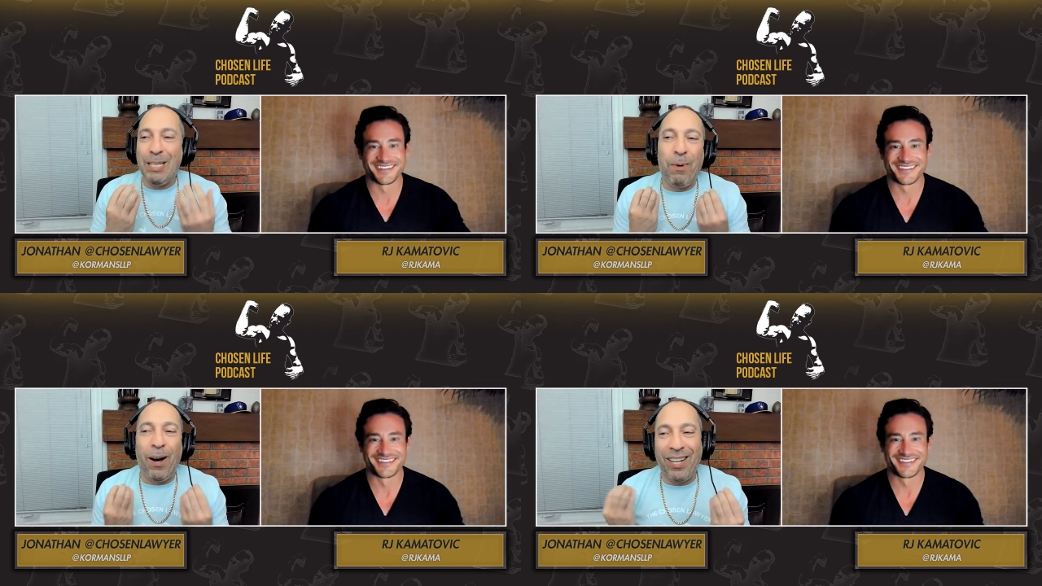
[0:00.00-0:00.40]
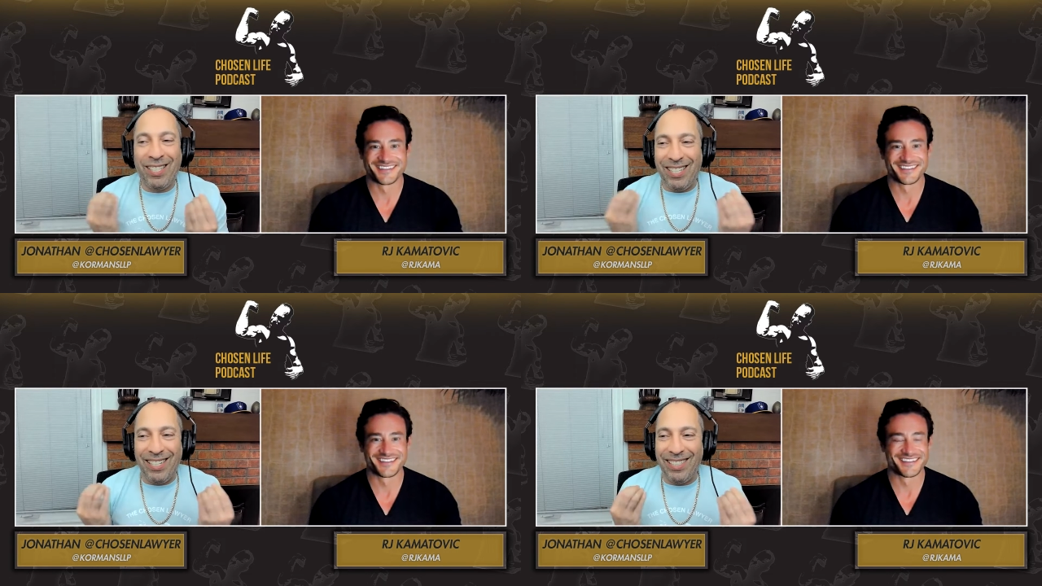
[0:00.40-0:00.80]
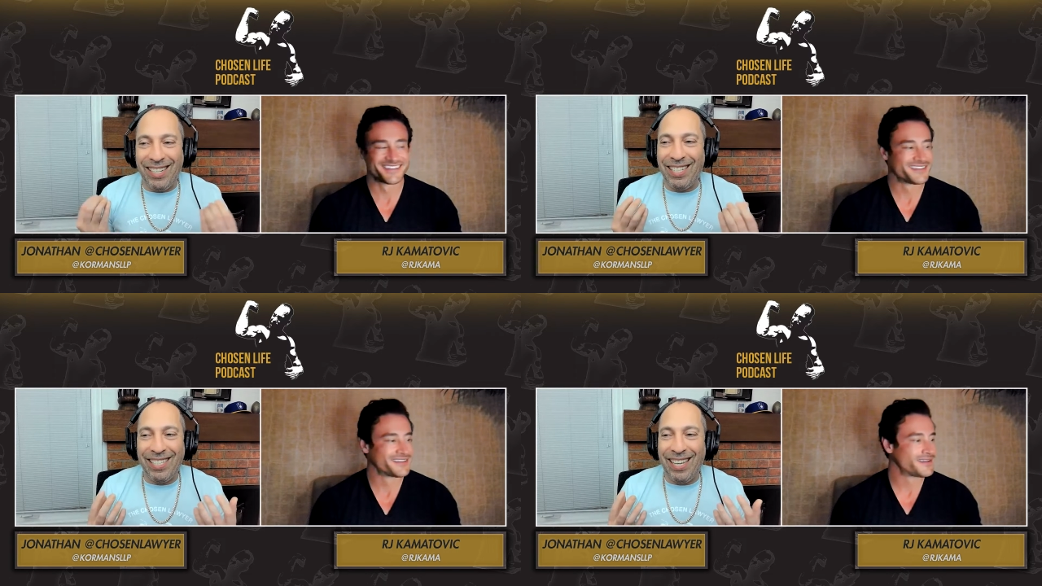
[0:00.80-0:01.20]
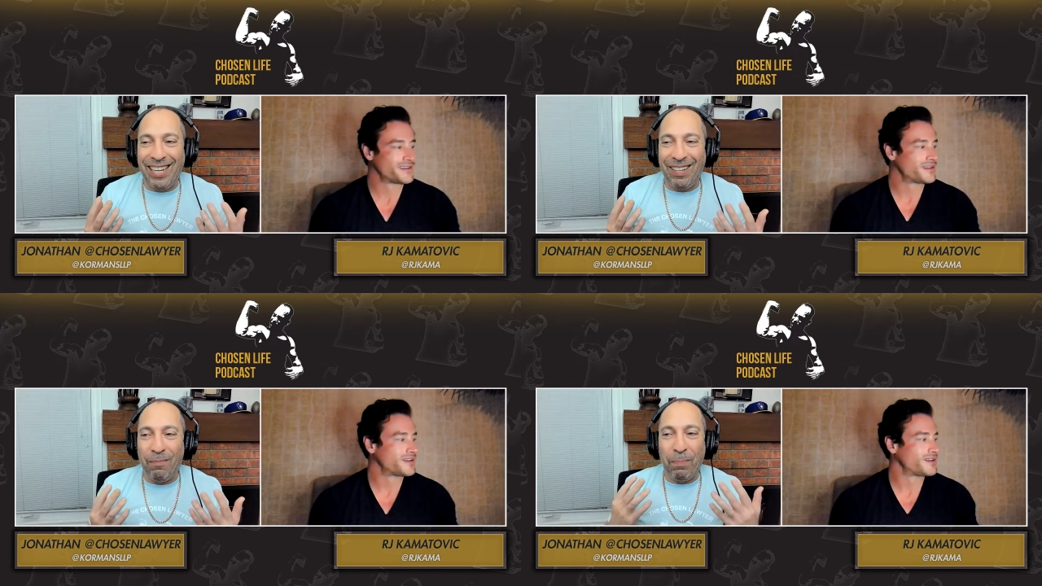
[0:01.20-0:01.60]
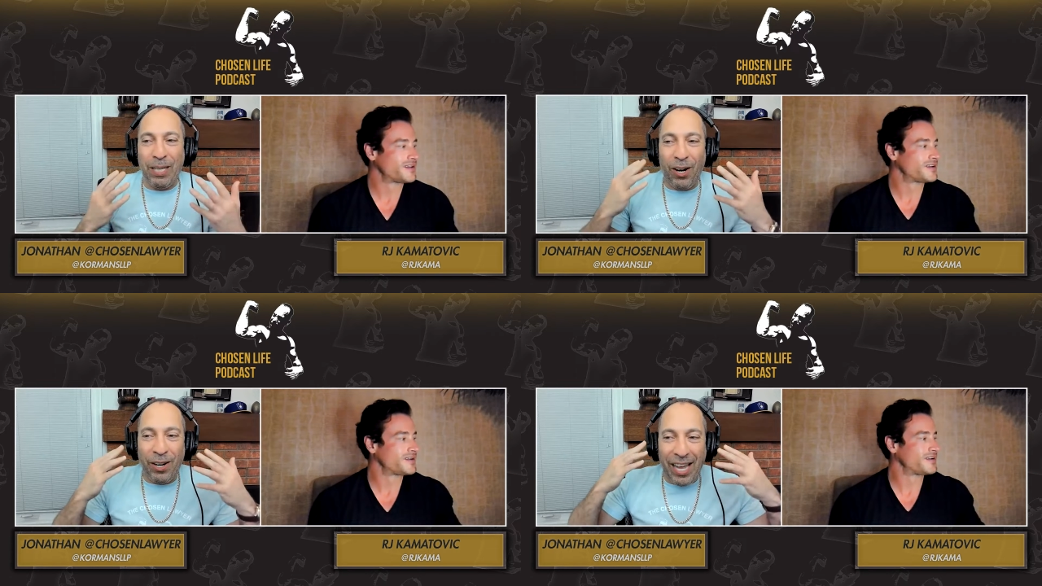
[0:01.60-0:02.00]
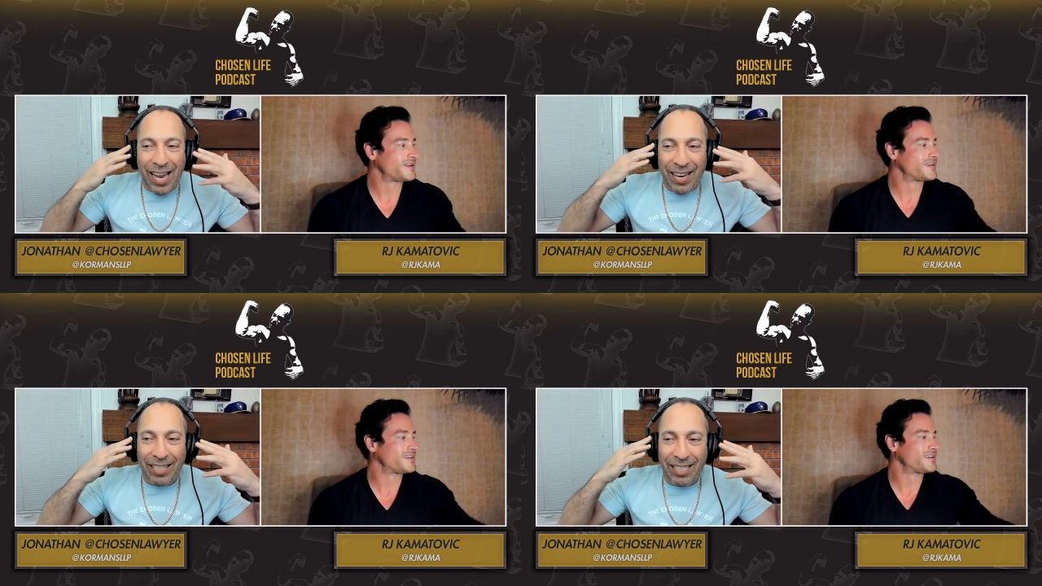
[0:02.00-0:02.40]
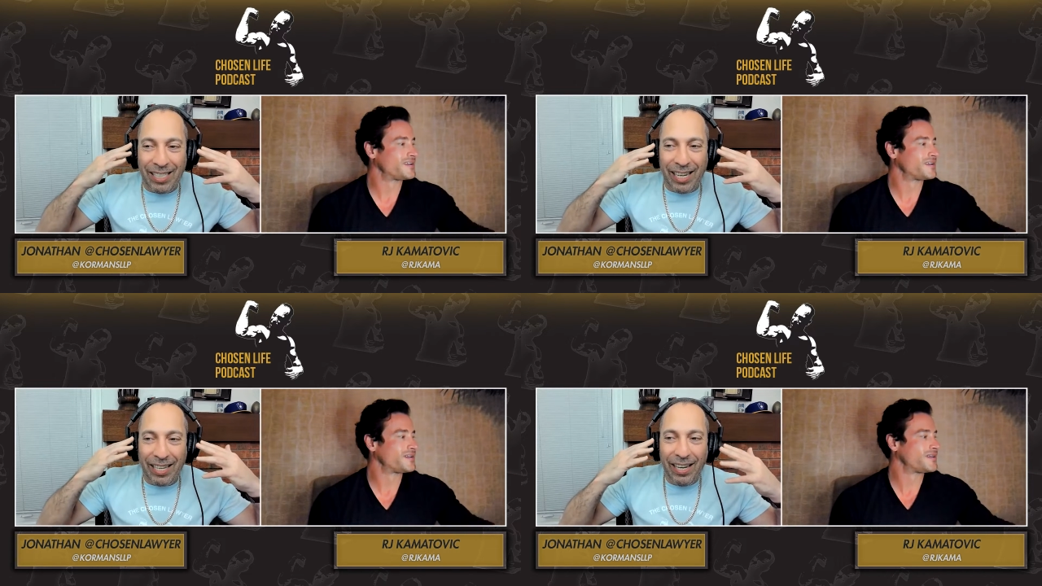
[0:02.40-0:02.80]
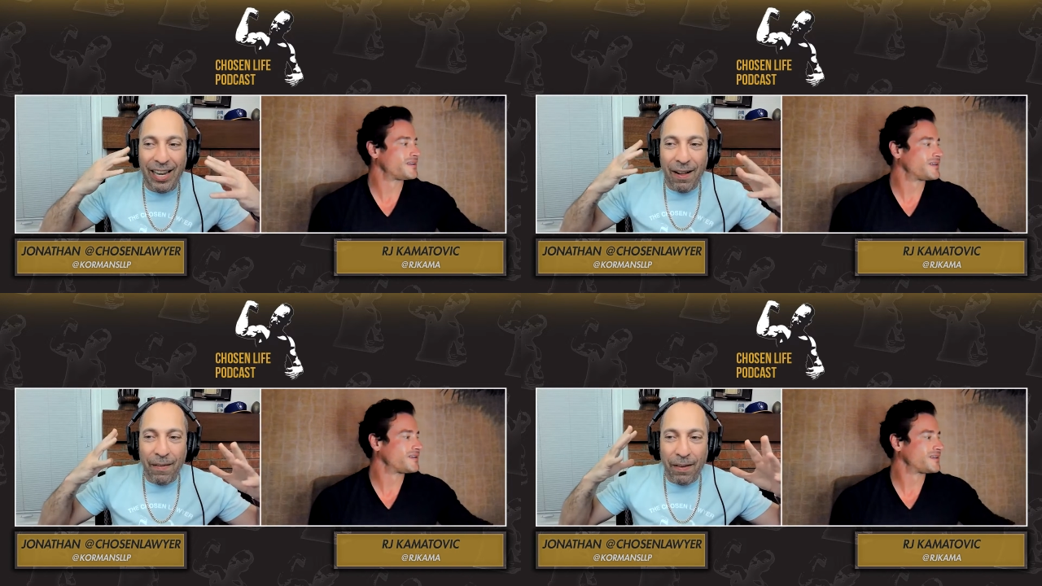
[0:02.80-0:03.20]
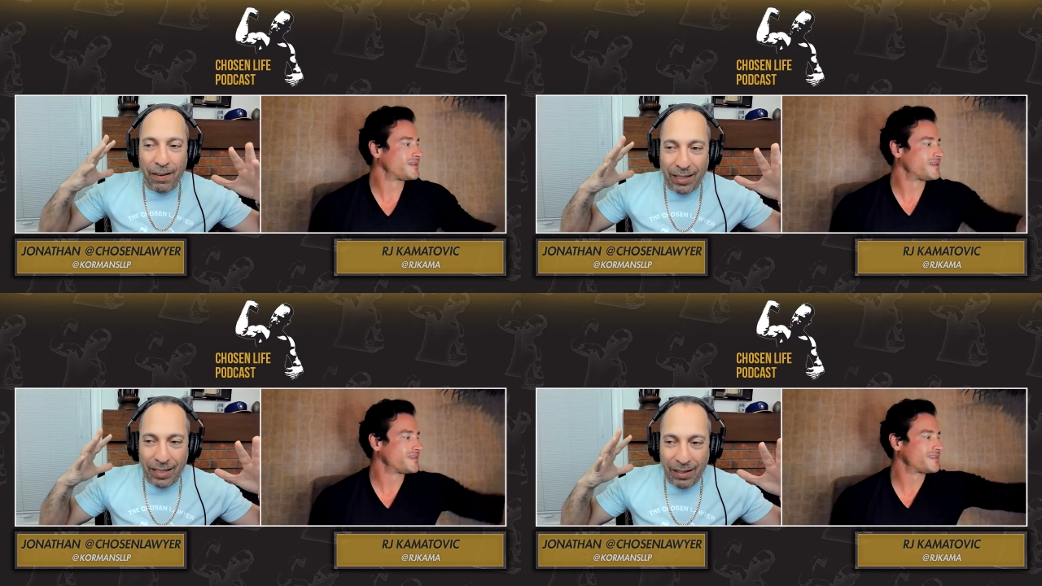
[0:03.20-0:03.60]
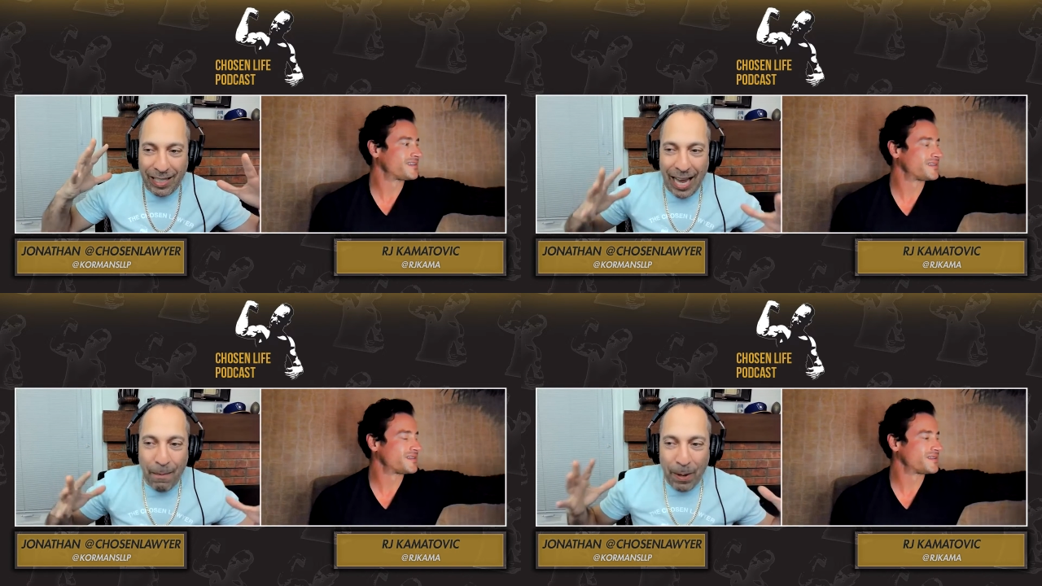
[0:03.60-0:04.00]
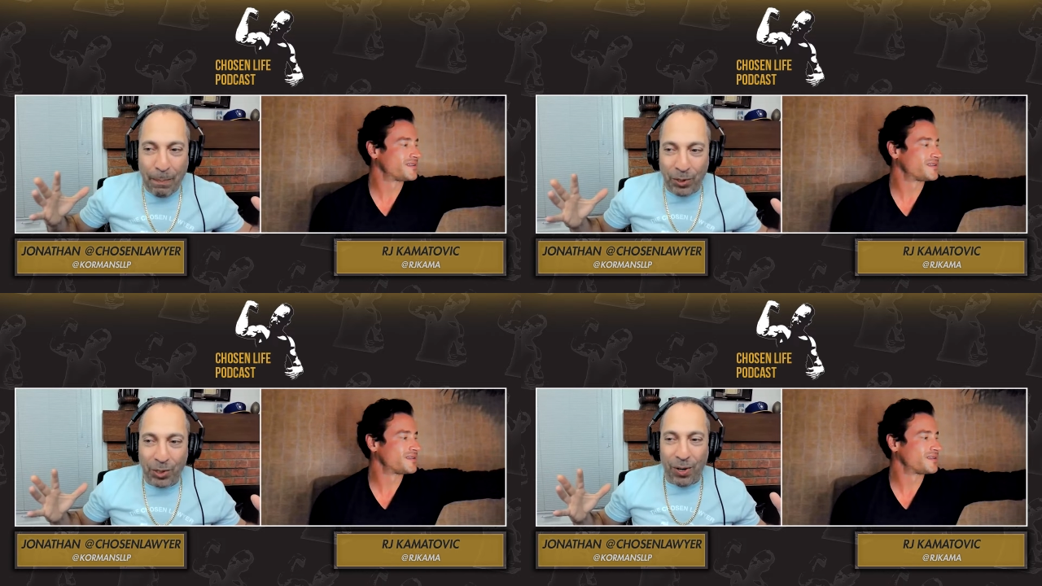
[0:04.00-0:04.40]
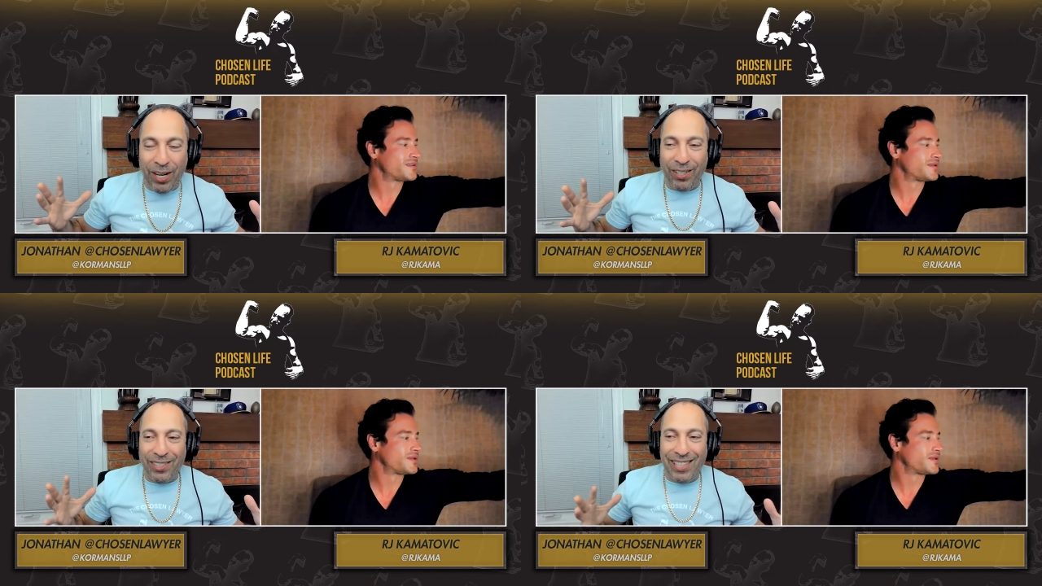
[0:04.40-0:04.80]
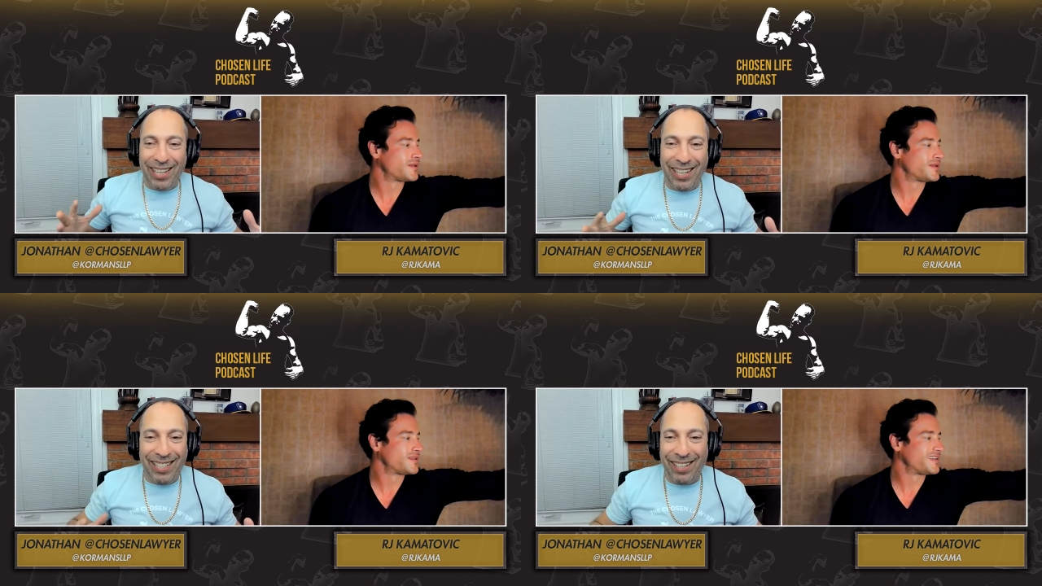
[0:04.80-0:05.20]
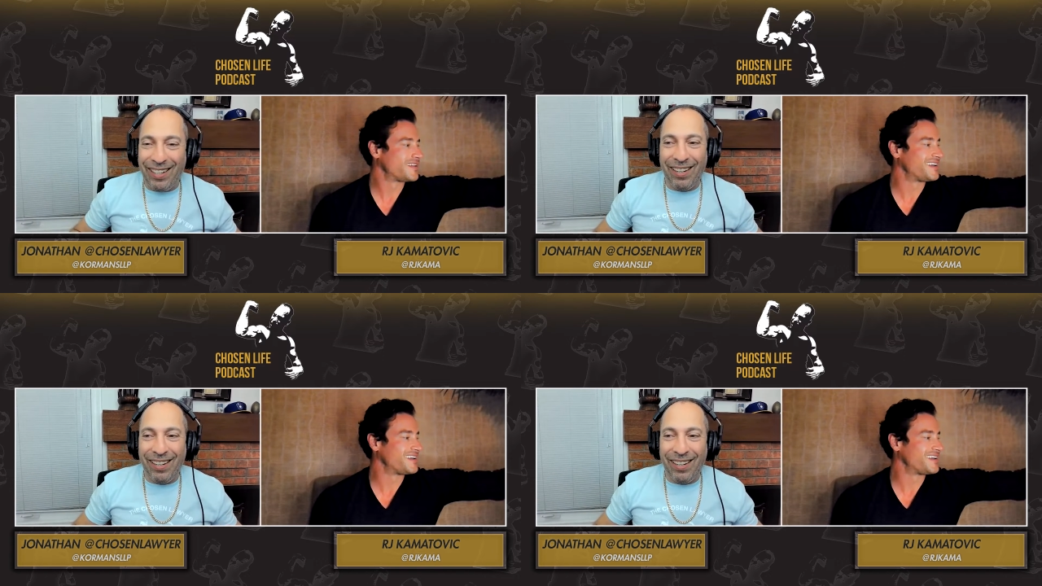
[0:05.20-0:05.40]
Speaker 1: these boxes is like beyond, this is like 10 people's grails. Like,